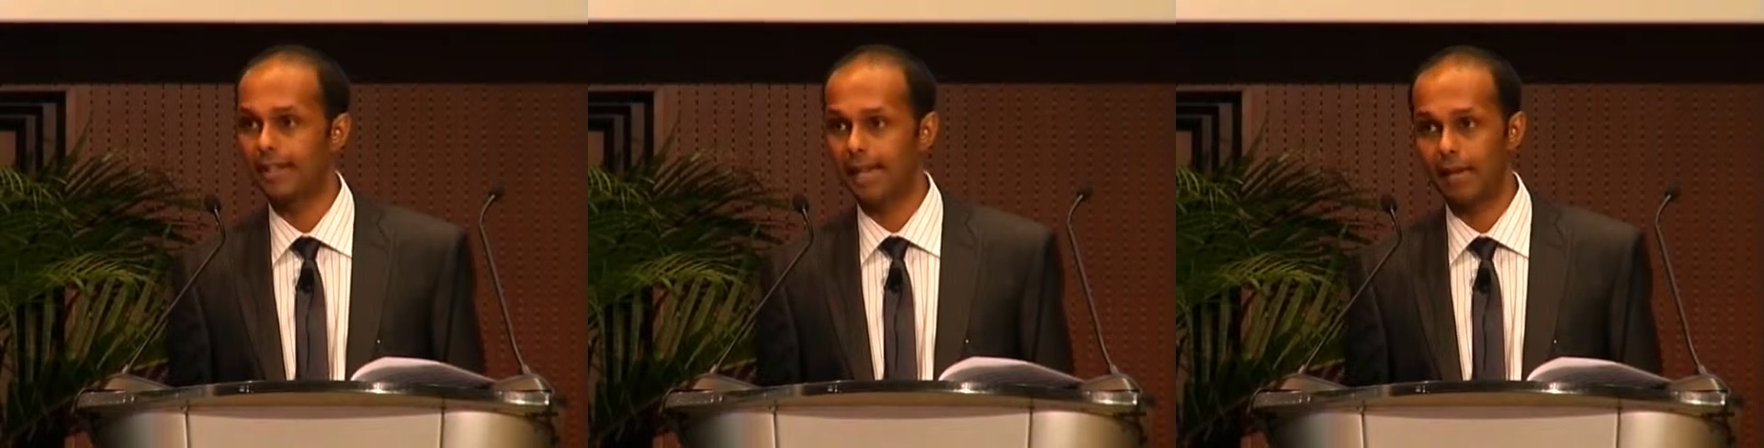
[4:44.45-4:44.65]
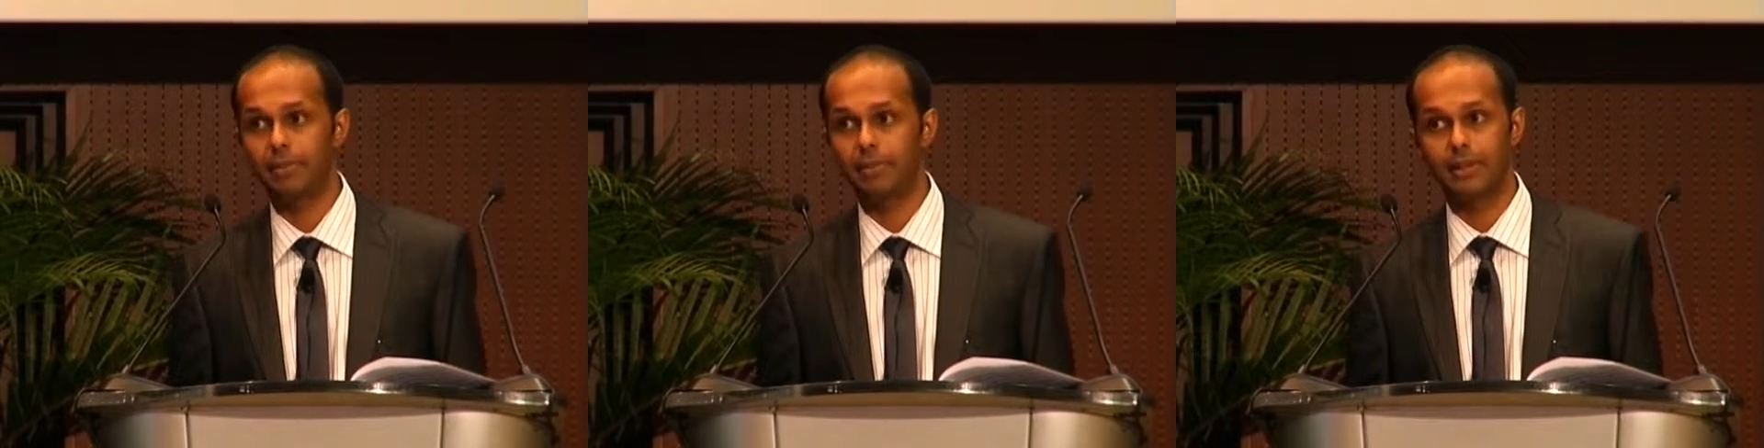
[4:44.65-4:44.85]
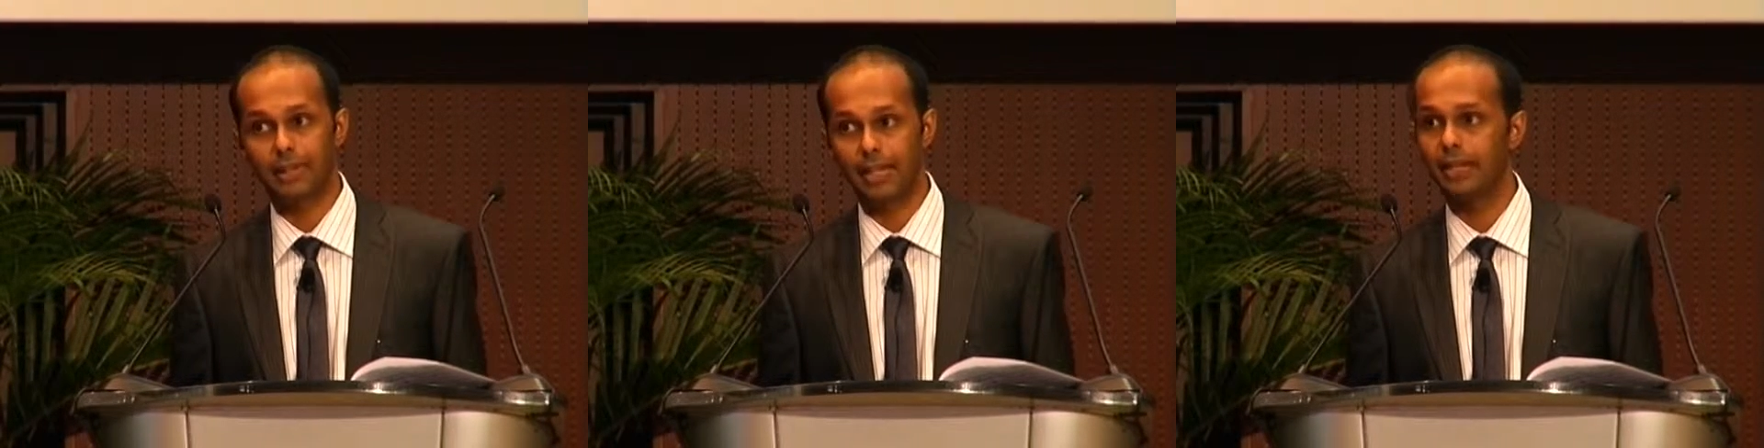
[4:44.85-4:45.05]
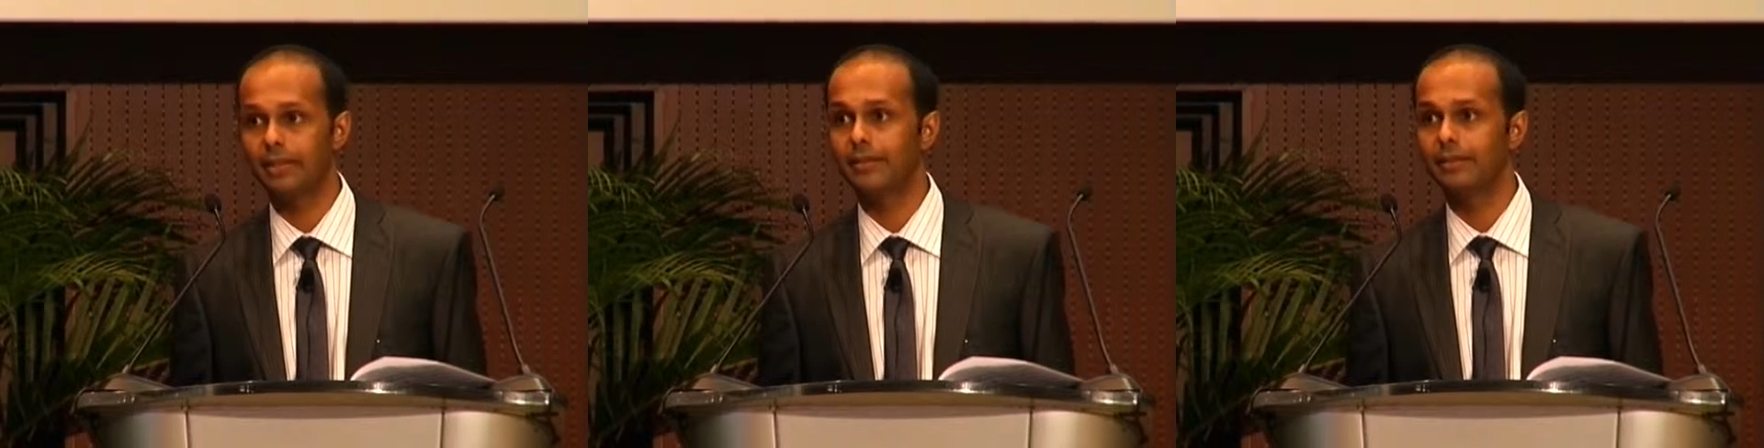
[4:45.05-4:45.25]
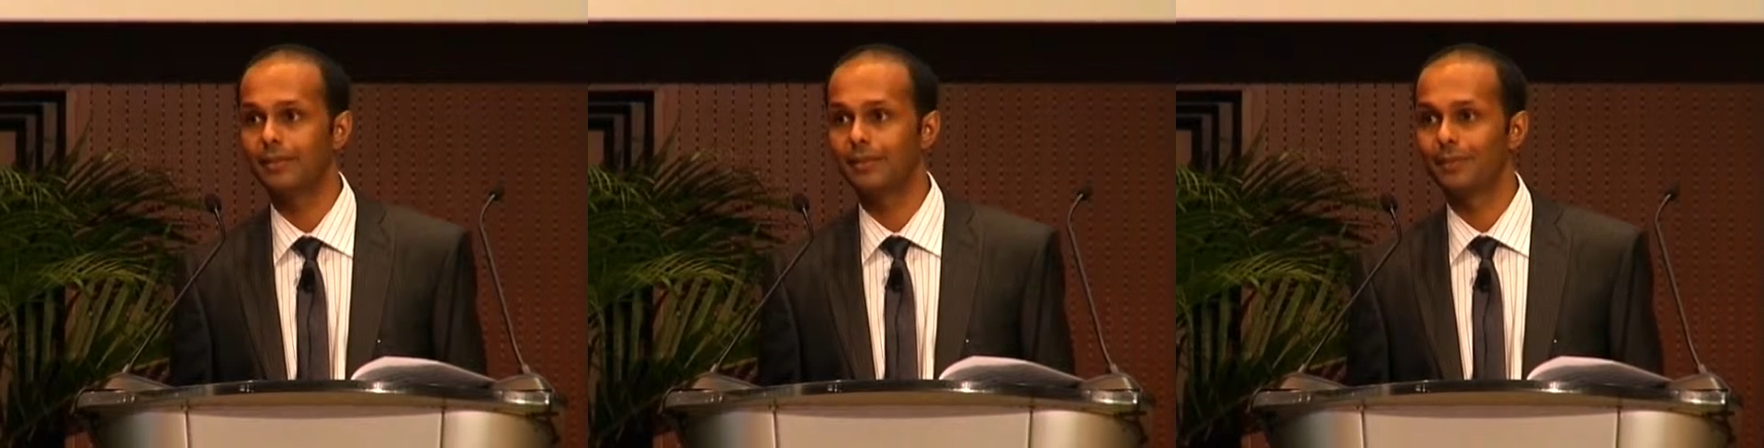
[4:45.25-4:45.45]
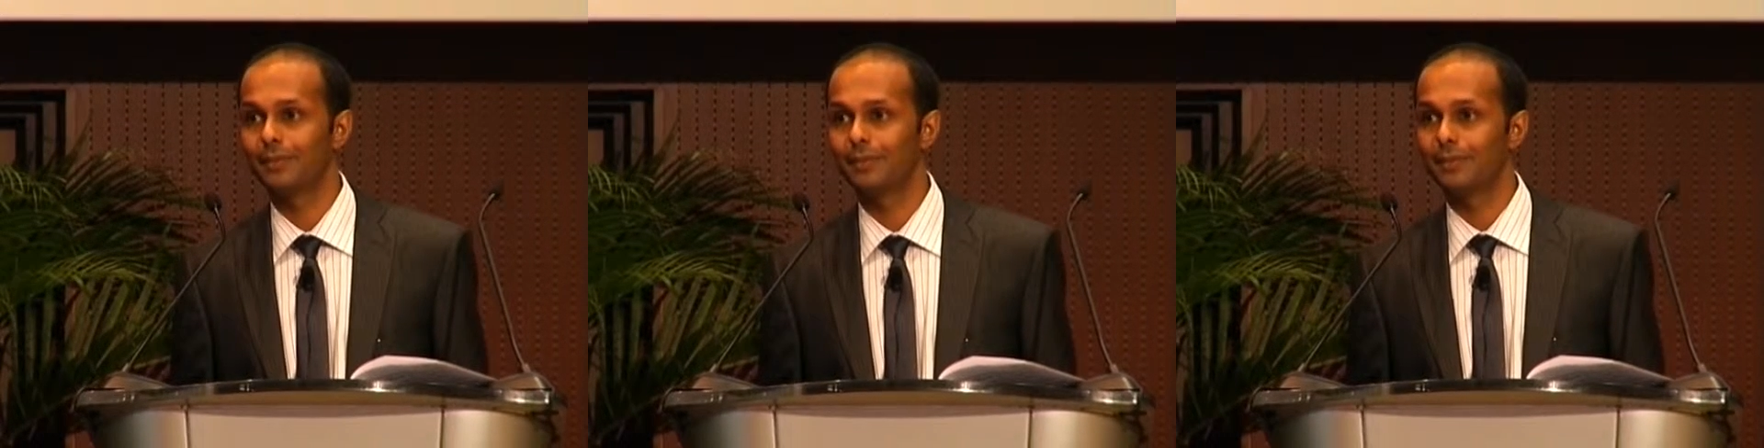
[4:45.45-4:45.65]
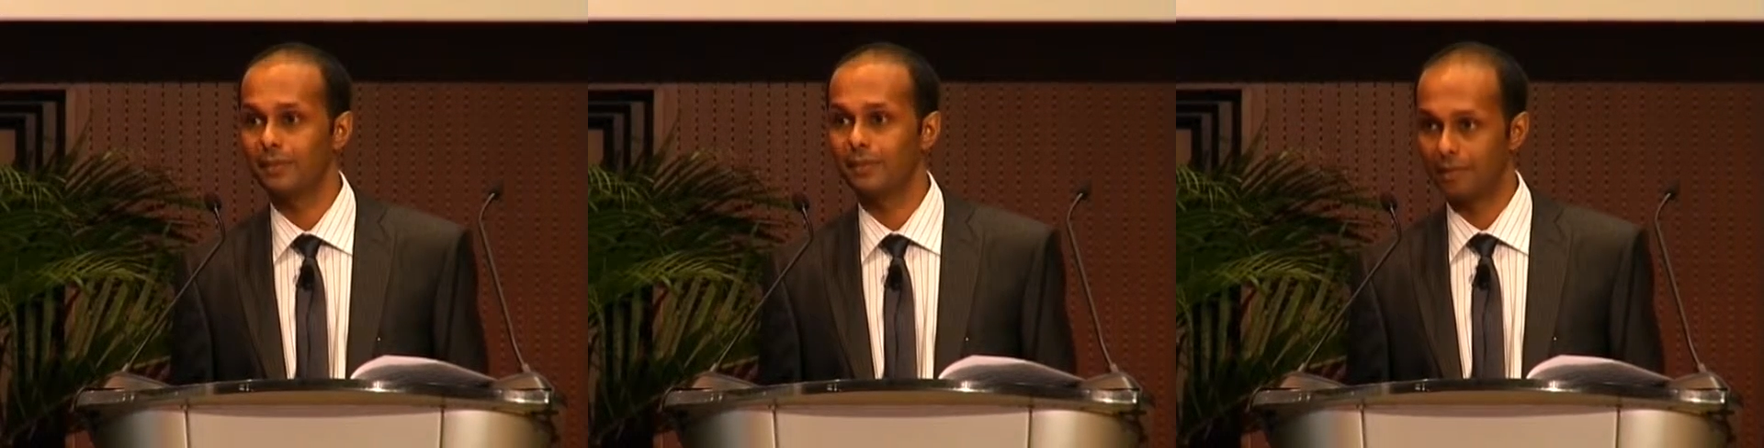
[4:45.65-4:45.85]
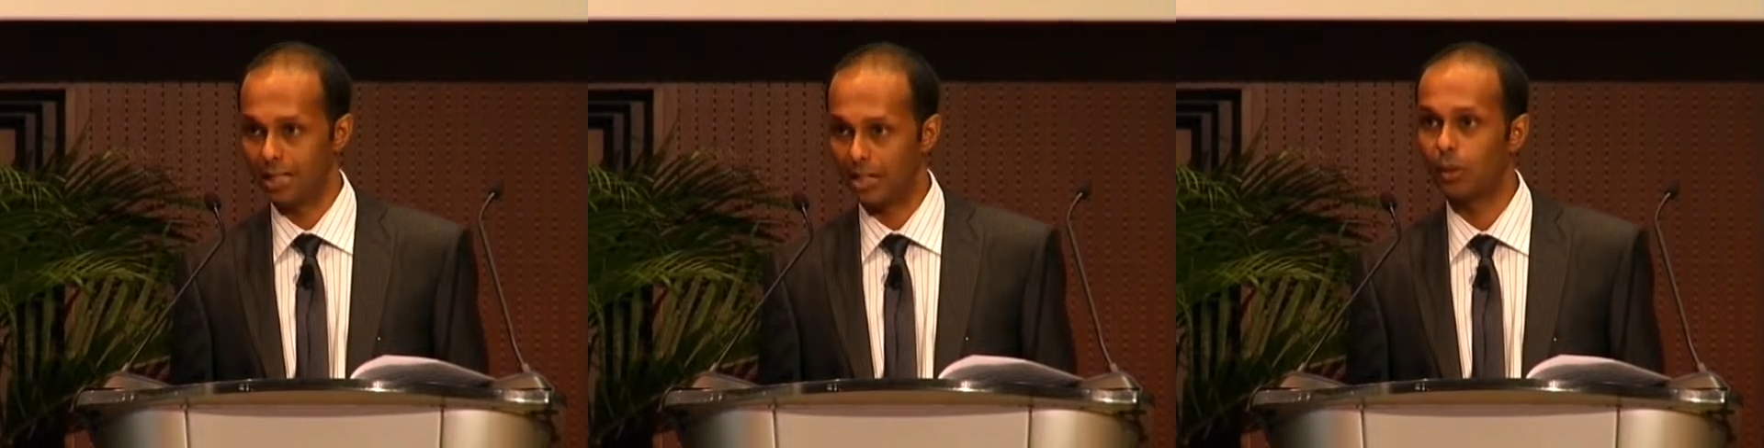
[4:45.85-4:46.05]
happen again,
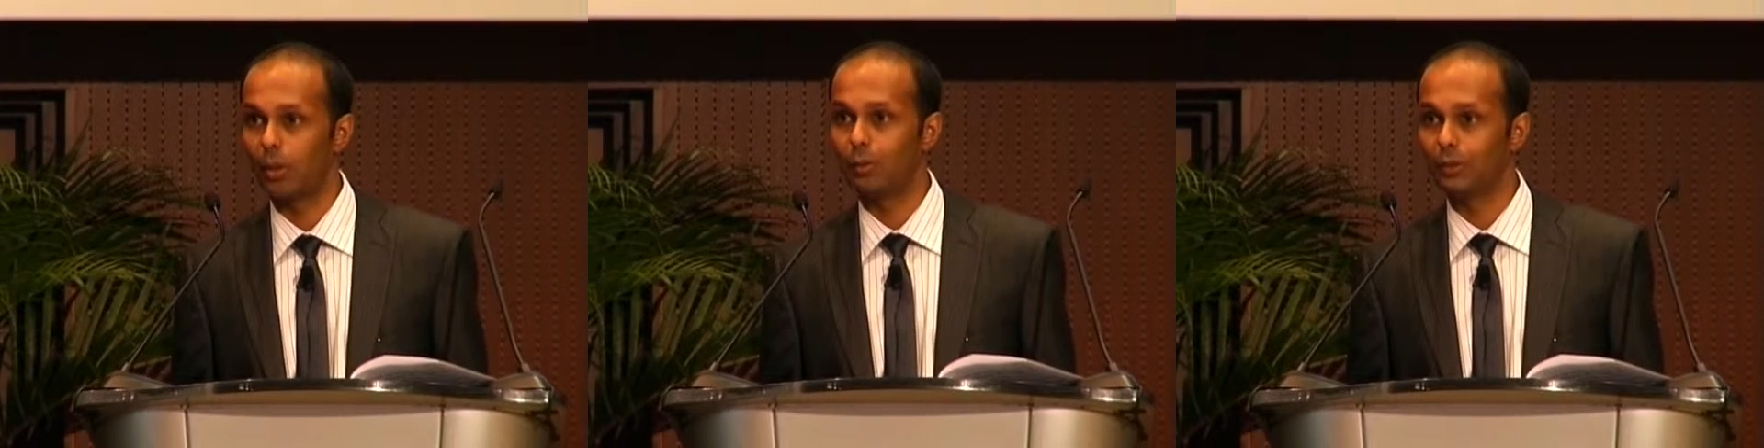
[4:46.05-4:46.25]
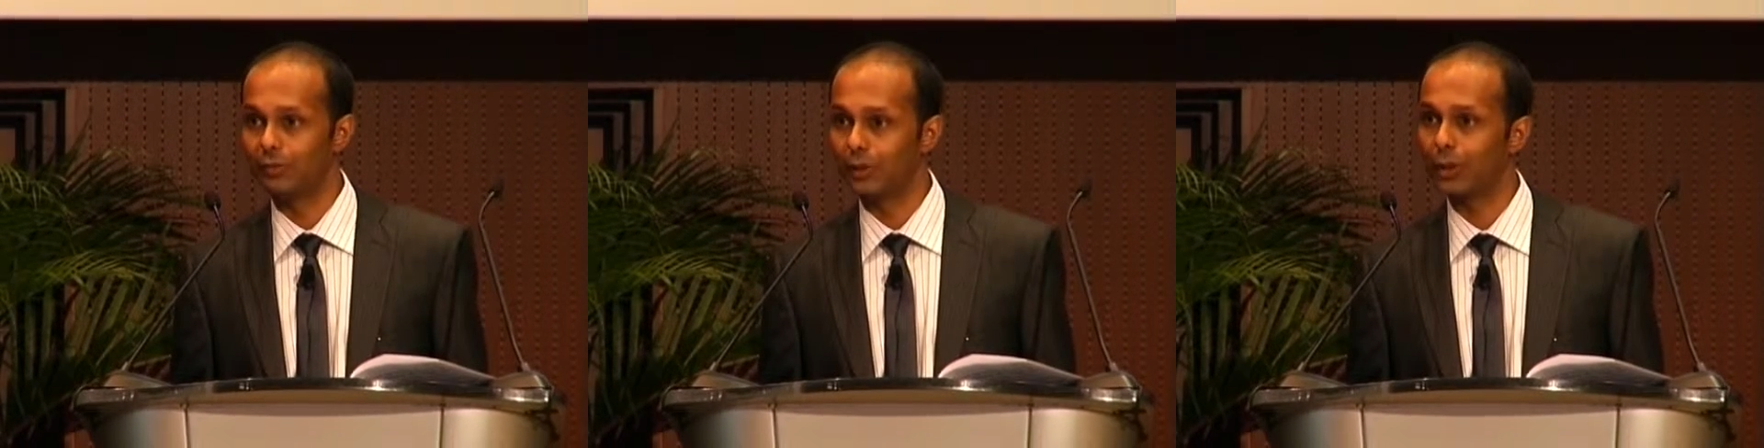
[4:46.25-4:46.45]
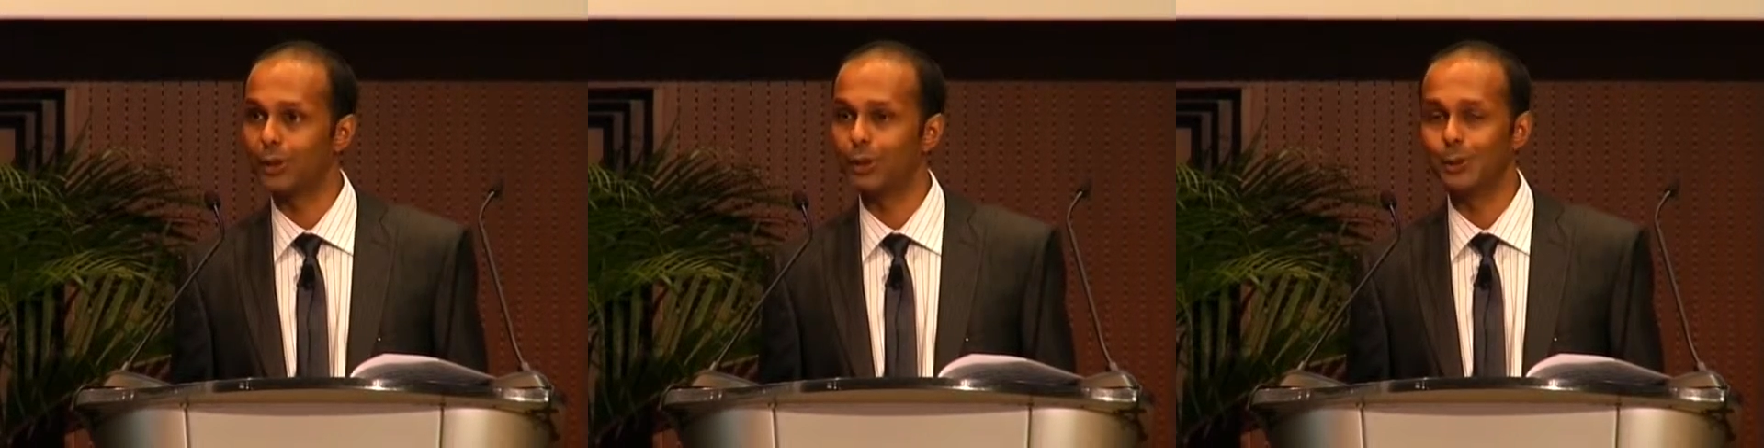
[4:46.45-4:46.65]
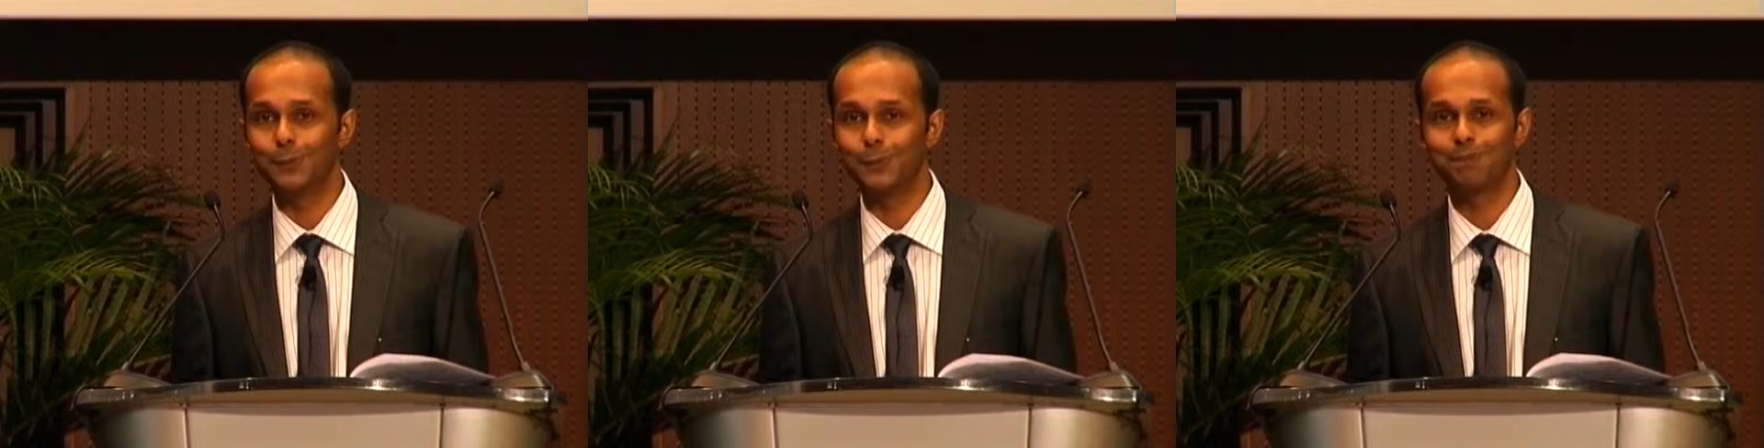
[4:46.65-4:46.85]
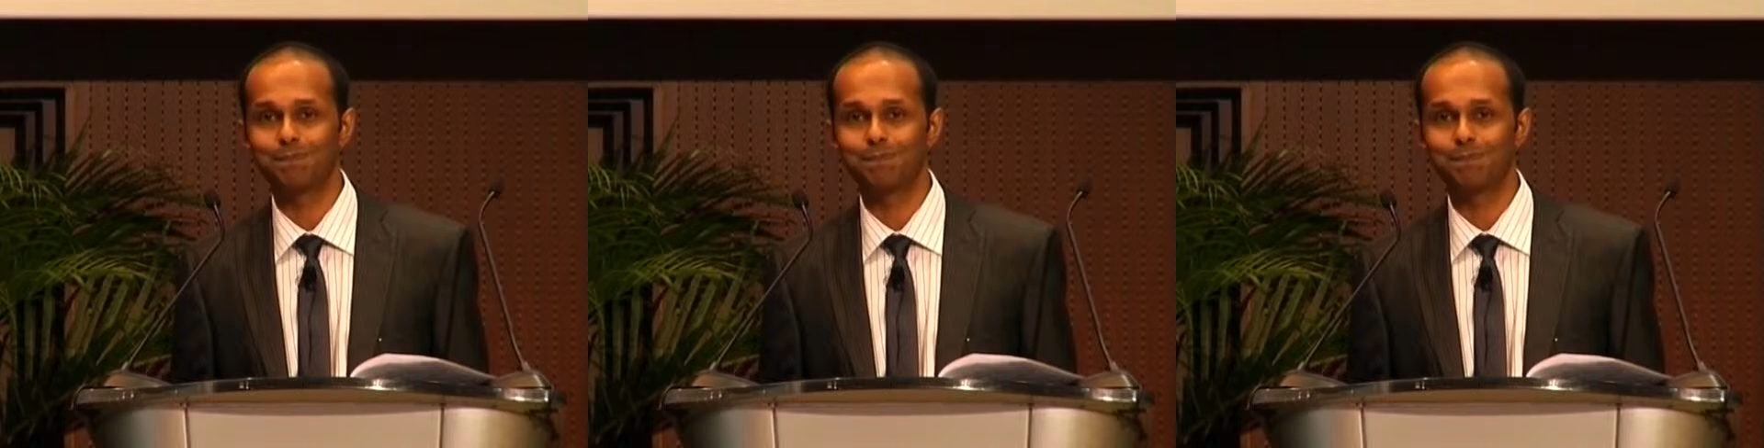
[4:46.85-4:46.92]
that's what we've got to do.